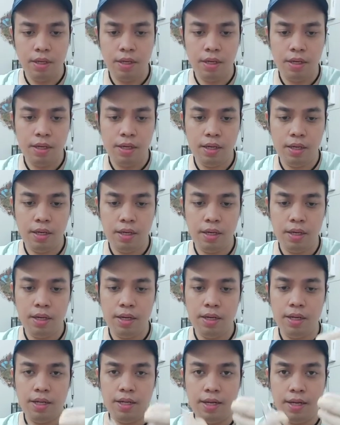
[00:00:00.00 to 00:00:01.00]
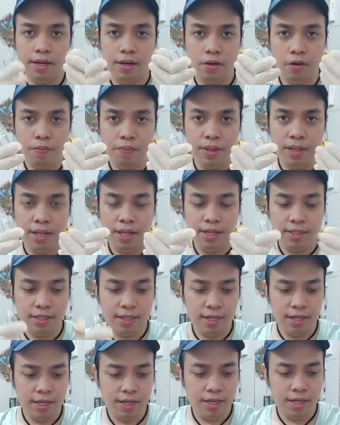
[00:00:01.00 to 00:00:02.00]
Okay, I'm gonna open it.
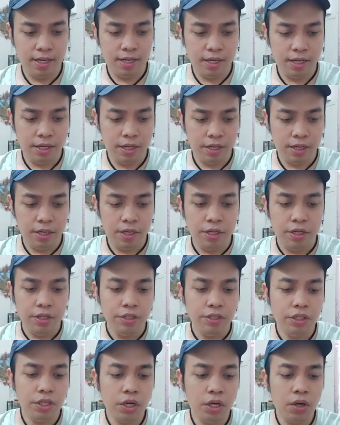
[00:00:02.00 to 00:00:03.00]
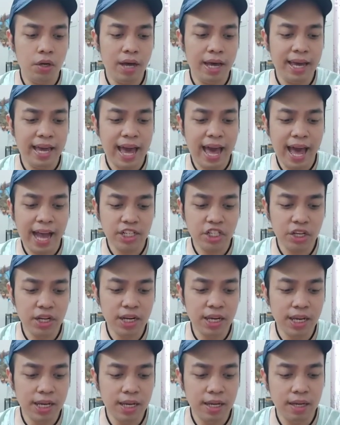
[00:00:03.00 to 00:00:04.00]
So I
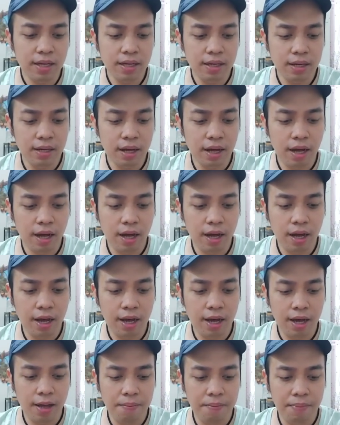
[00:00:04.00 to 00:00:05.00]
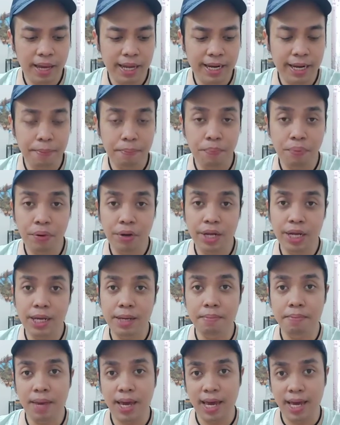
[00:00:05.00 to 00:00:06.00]
actually made a
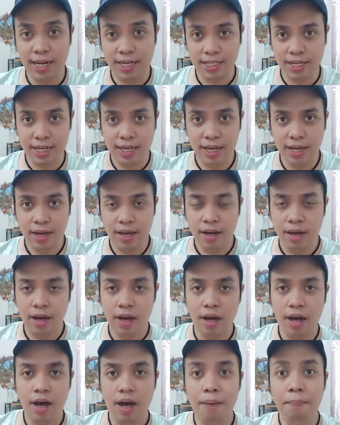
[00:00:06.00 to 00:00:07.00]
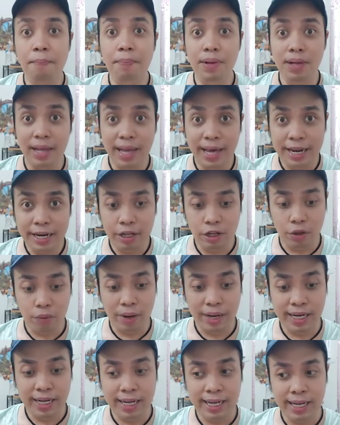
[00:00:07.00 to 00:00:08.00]
pre-made blend
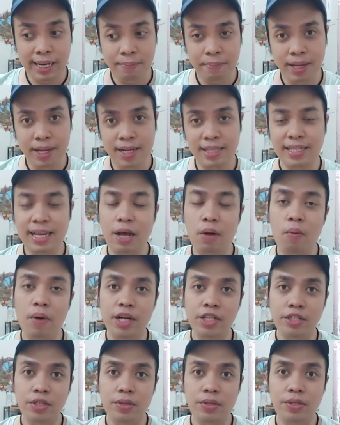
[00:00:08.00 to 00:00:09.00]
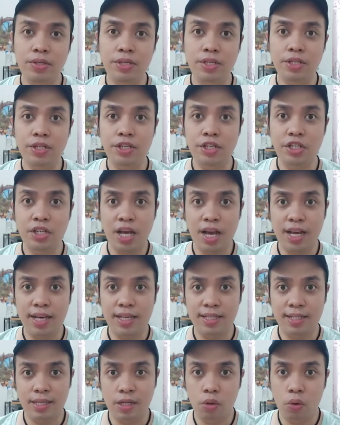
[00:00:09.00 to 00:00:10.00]
already because I want to
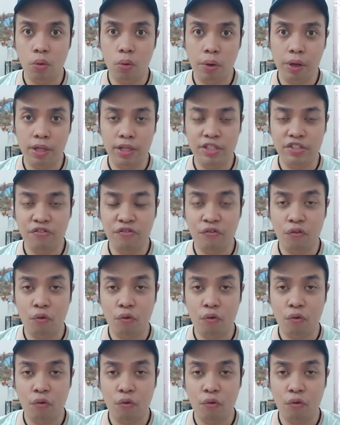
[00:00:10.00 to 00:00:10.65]
synergize the oils